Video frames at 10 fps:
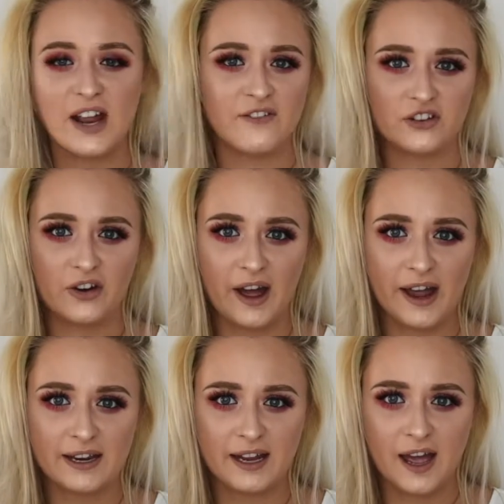never
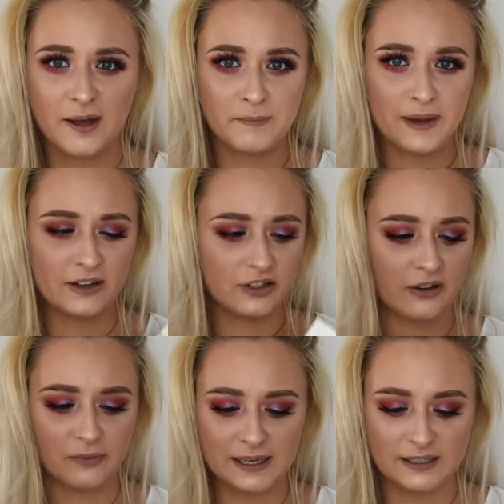tried BH
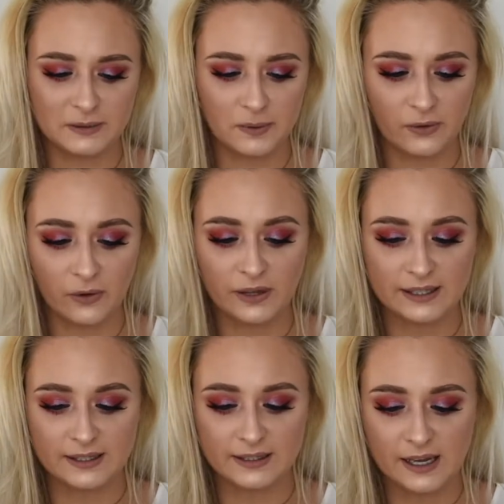Cosmetics before.
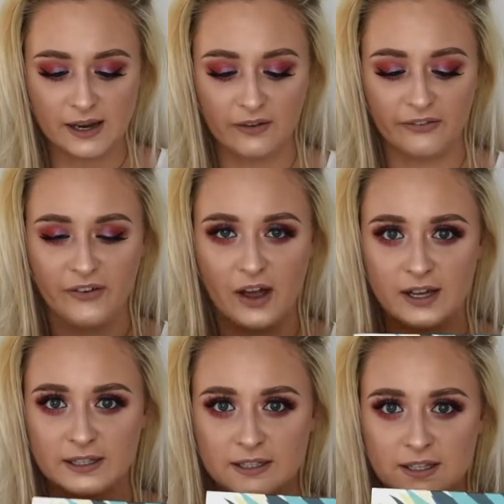This is the
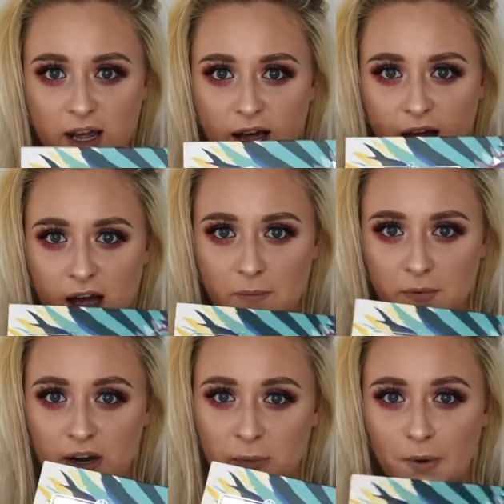first
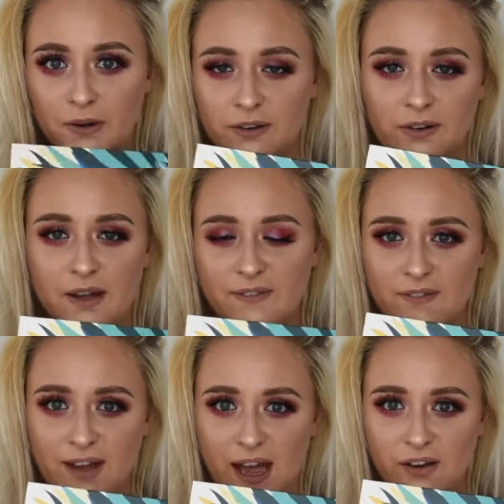kind of product I've
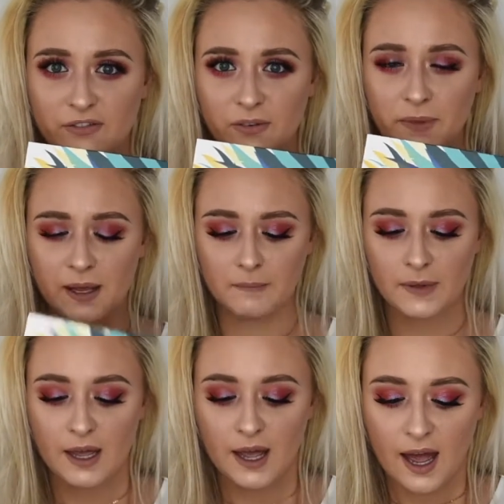ever had from them.
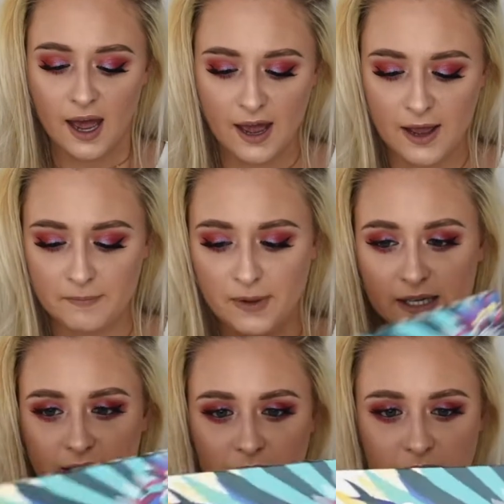
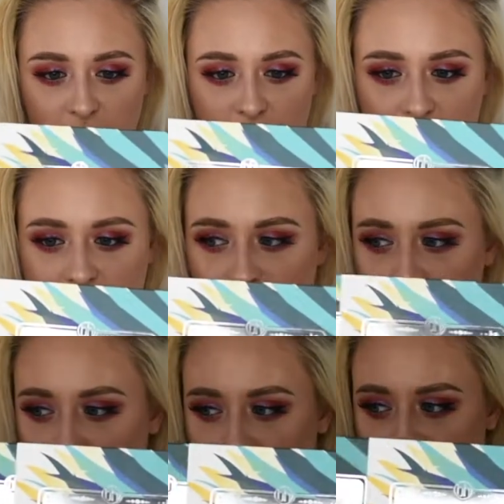So it's got this
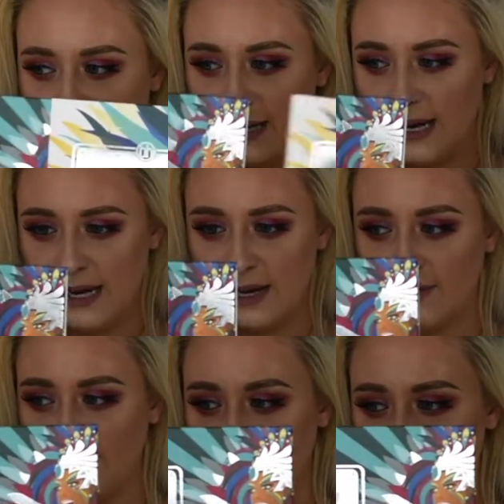cute little
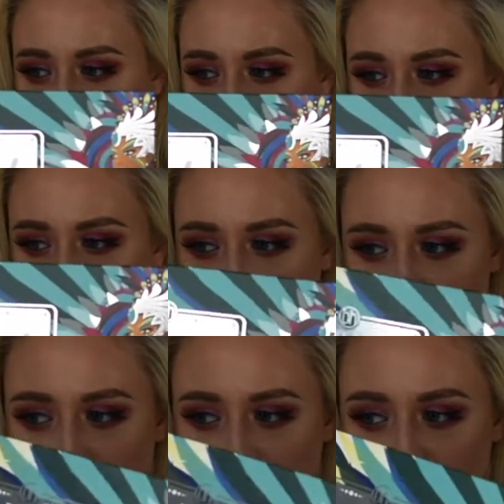sleeve which you
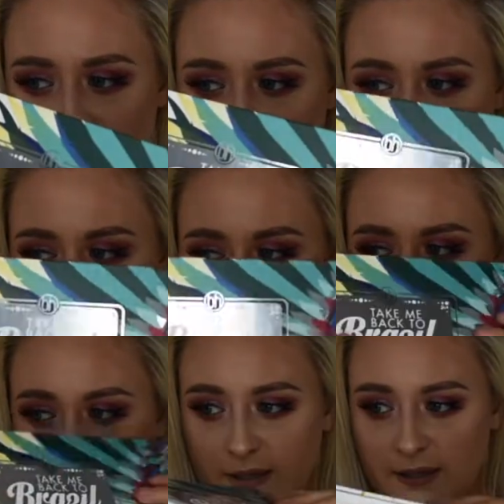take off, and then you
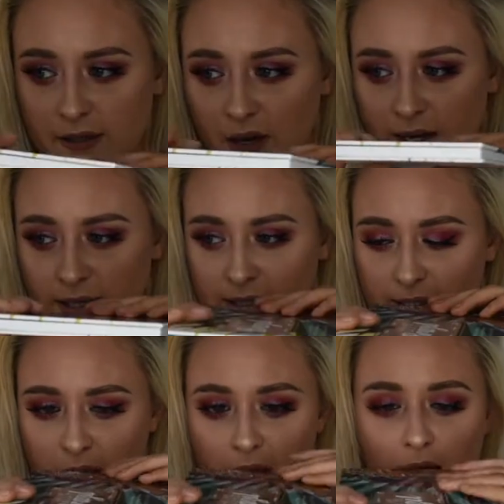get this nice